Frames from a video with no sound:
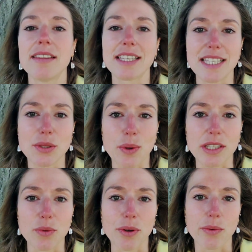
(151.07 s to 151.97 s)
this is
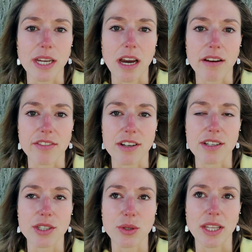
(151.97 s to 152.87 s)
when you will
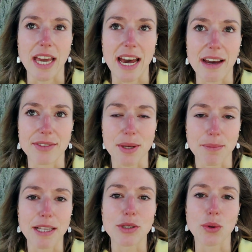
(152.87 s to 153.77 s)
recover, so they have
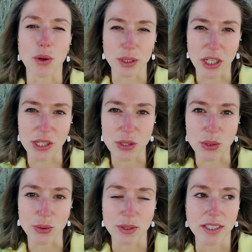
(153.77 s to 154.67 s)
something to hold on
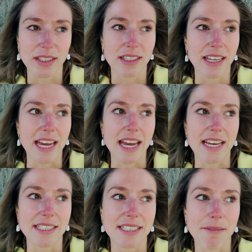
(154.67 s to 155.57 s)
to.
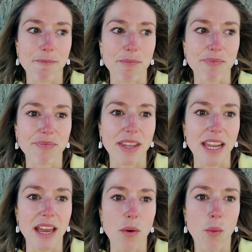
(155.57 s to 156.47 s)
And
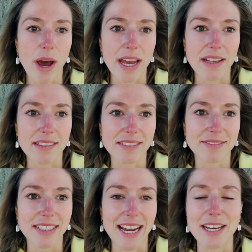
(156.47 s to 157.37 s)
while
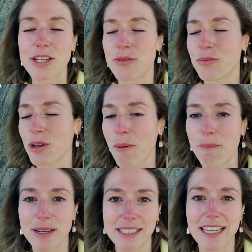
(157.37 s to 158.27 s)
I
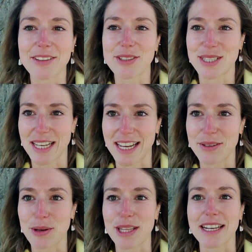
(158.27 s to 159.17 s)
completely
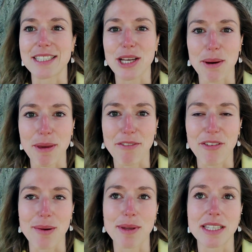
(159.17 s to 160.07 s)
understand where that is coming
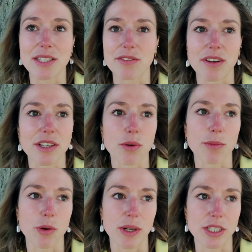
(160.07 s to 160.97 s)
from, and it's a very
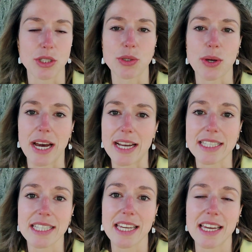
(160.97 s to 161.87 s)
normal question to
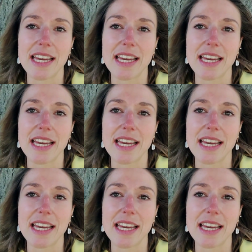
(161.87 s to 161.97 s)
ask,